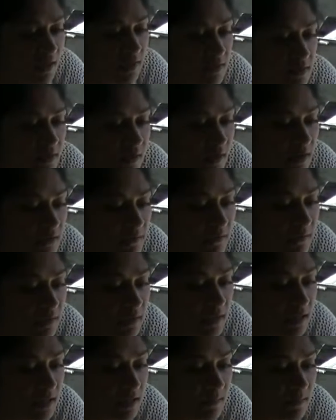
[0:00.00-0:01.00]
So on a
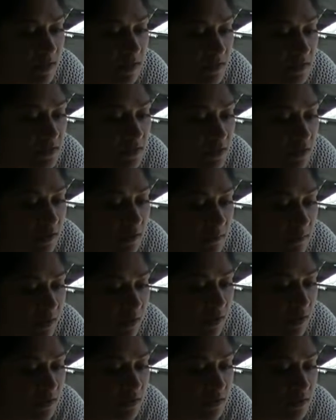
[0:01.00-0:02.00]
48-month term
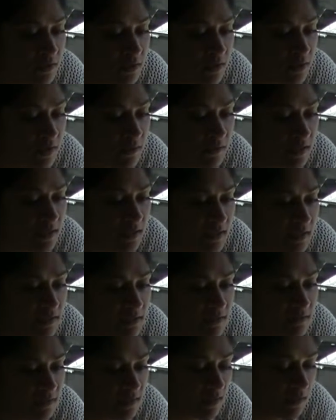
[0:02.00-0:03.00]
on your
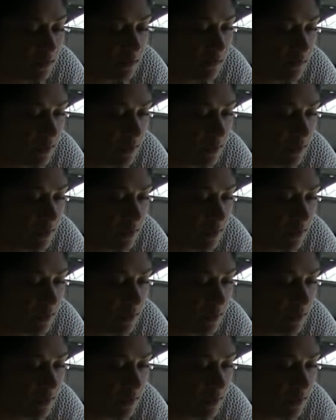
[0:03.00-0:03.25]
$30,000